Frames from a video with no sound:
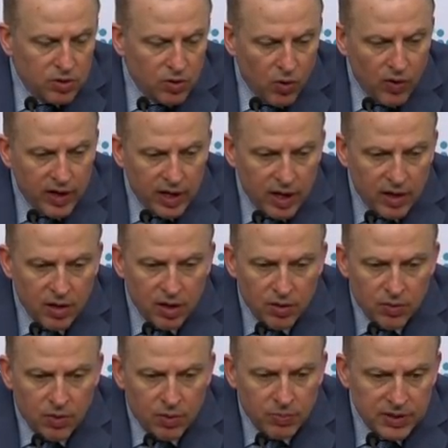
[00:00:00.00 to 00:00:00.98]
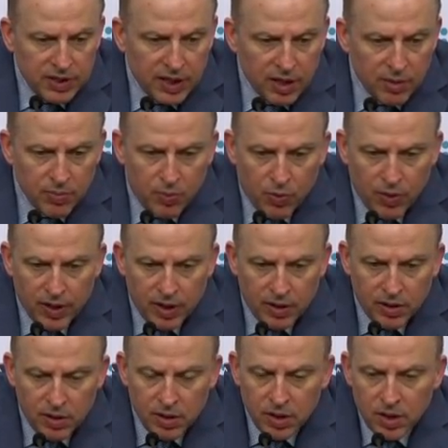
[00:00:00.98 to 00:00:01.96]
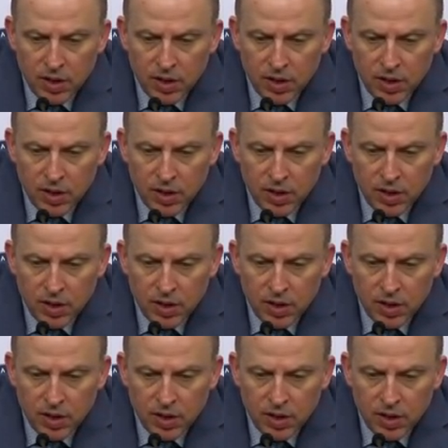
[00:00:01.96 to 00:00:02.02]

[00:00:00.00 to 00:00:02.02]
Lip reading: scoring at one particular point.